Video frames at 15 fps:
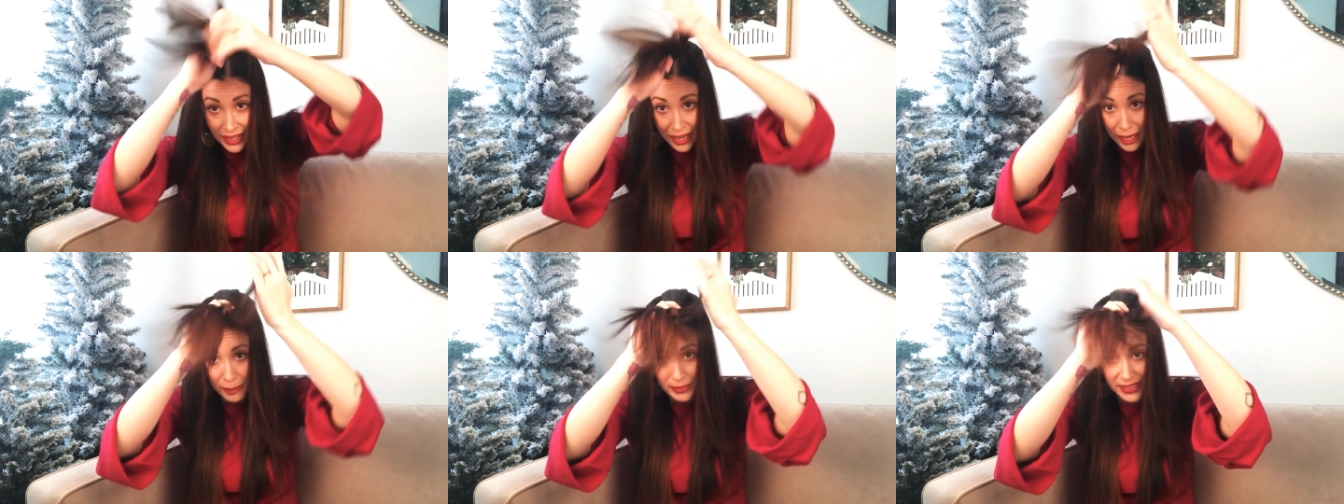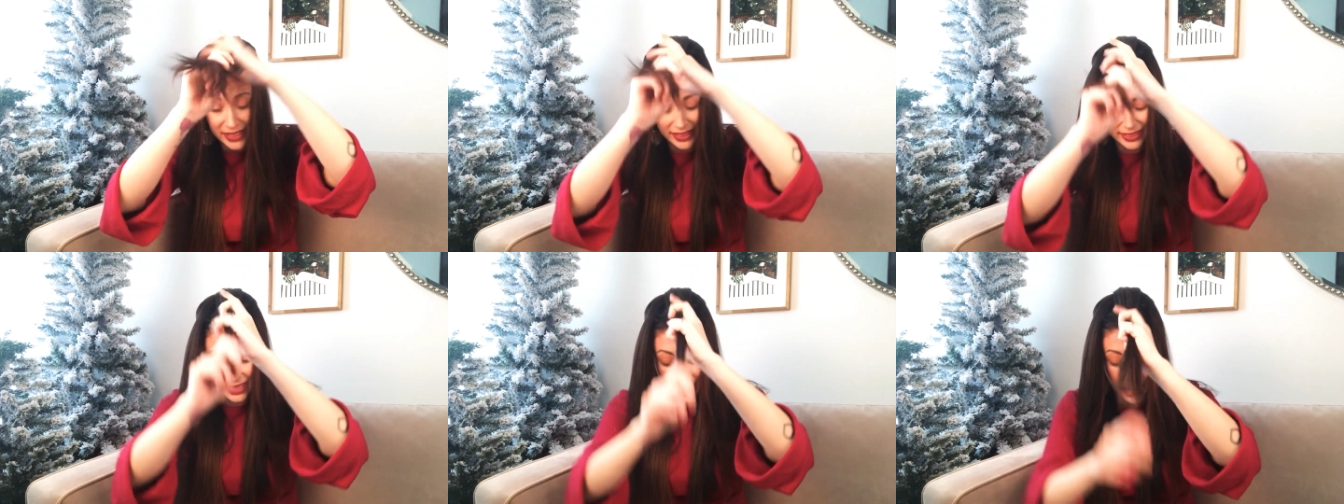up to
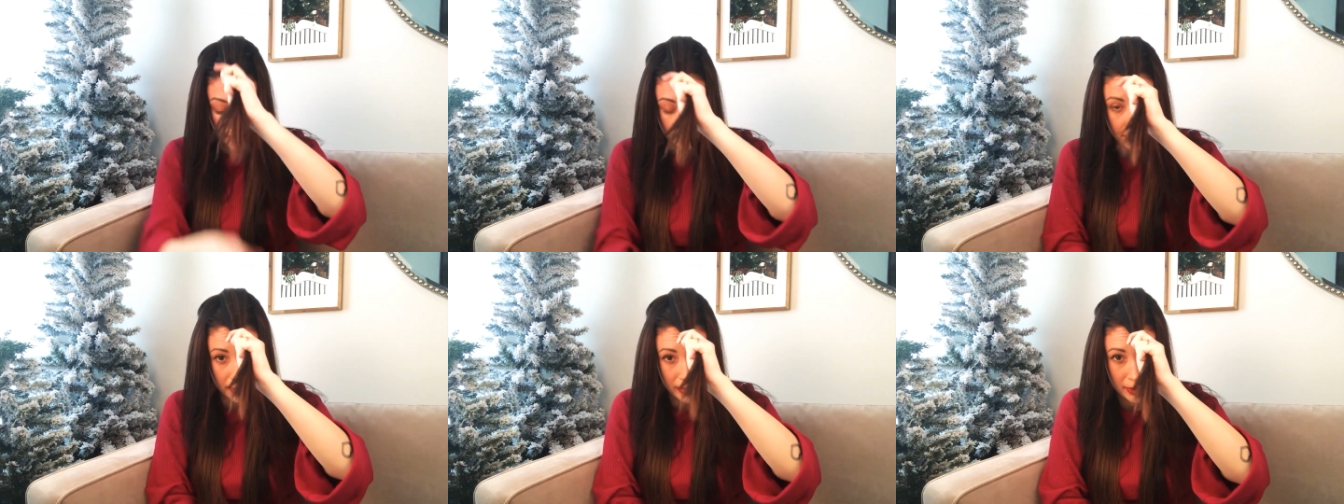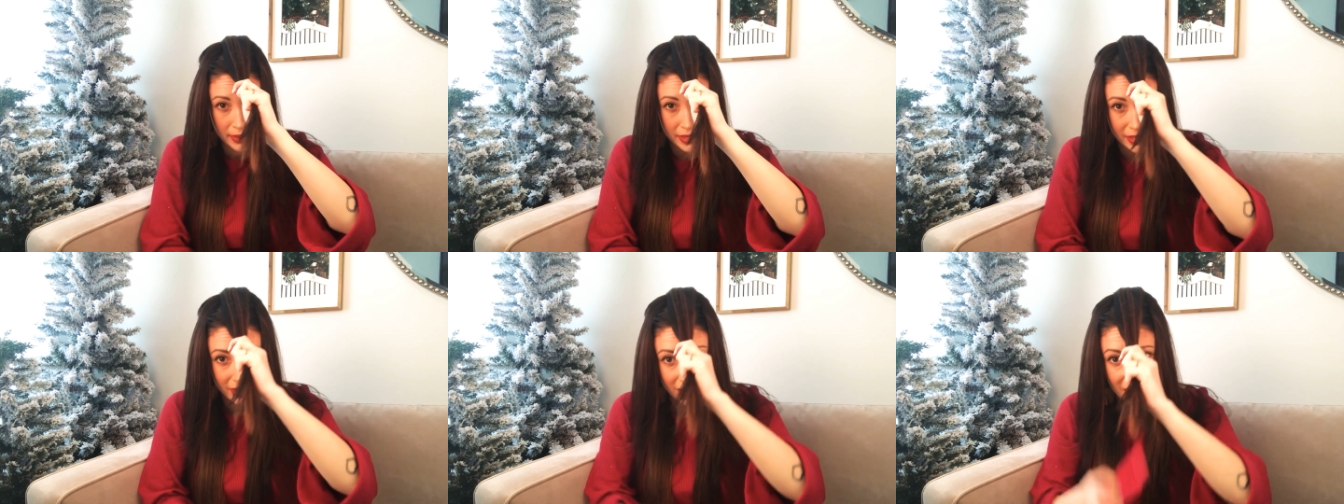the top
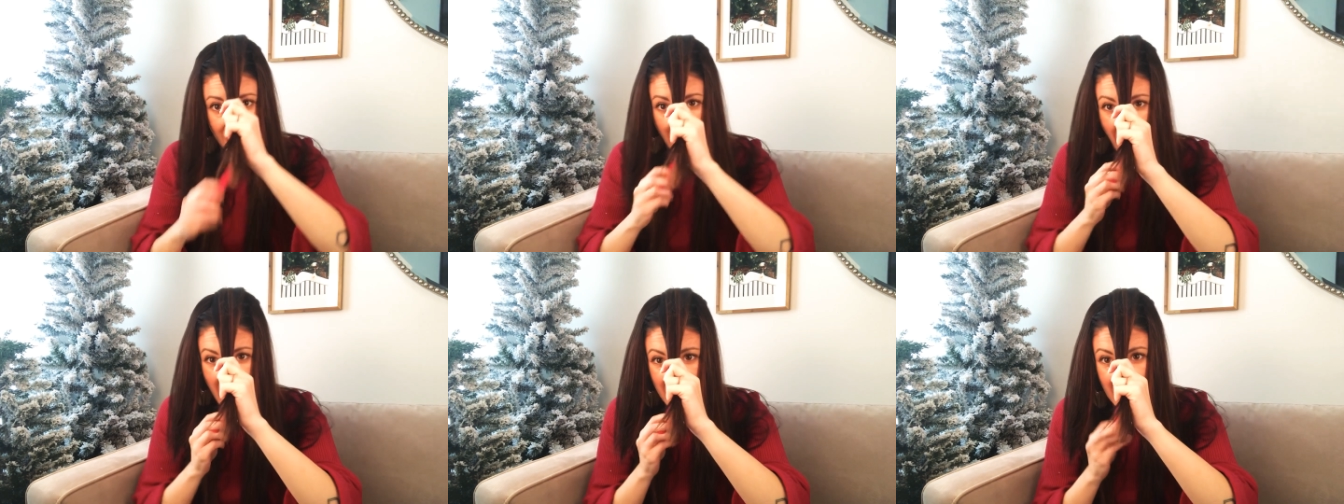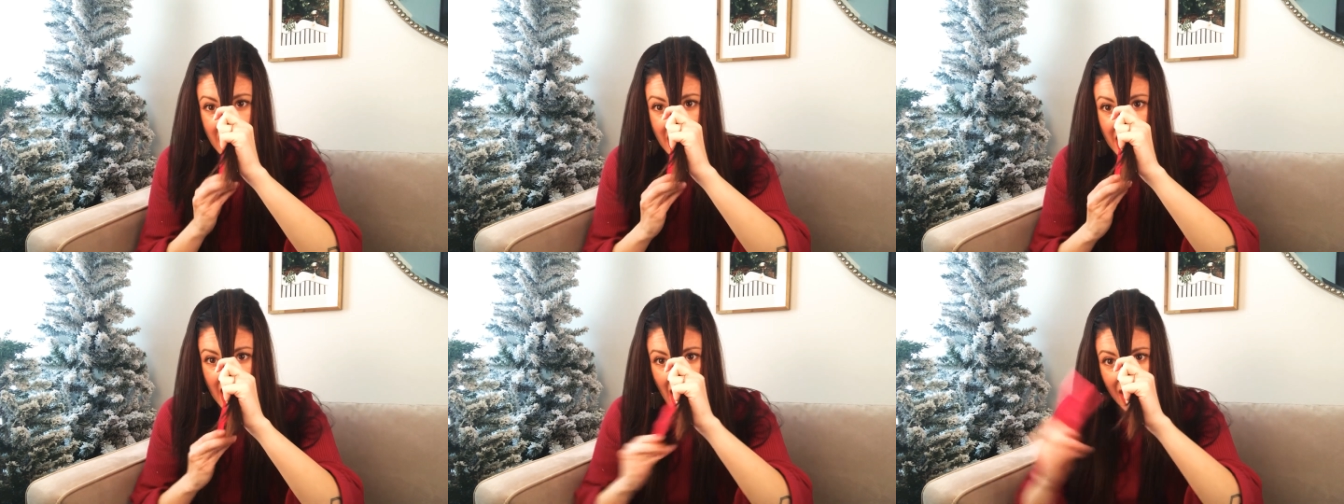
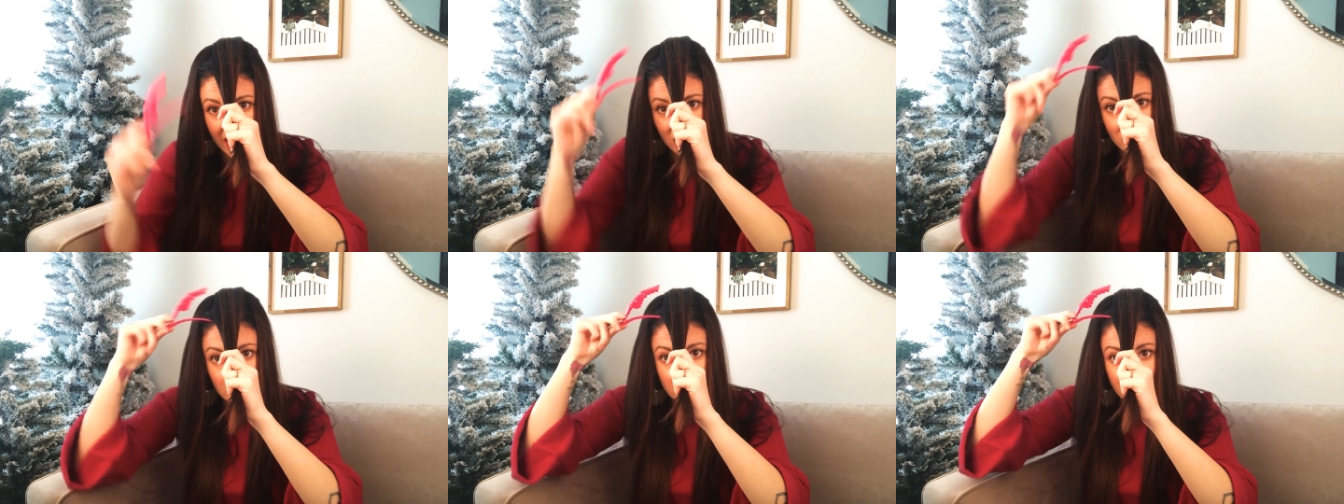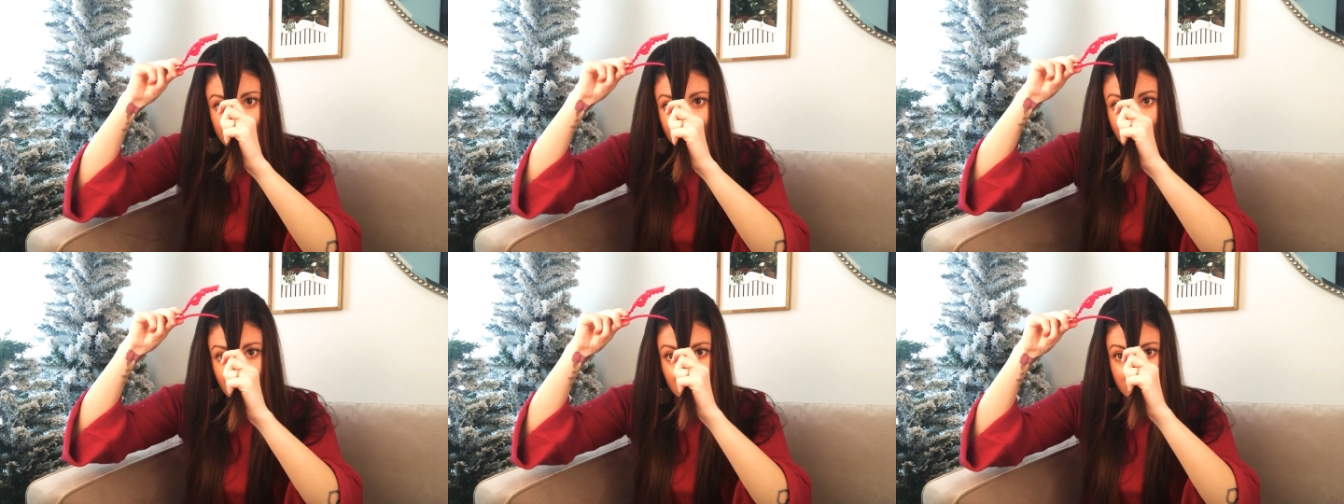and clip
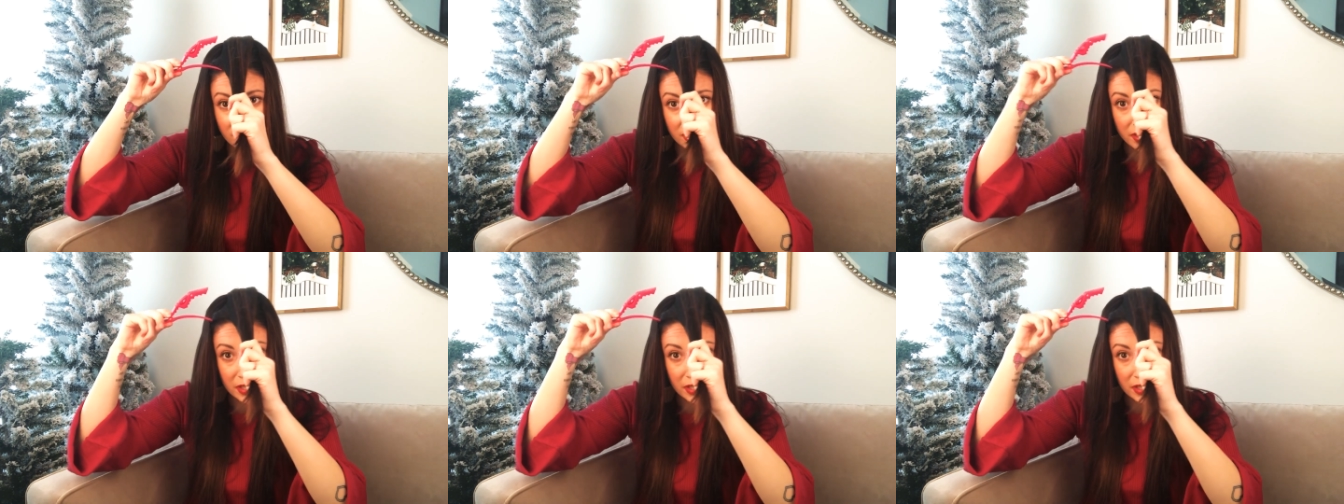that off.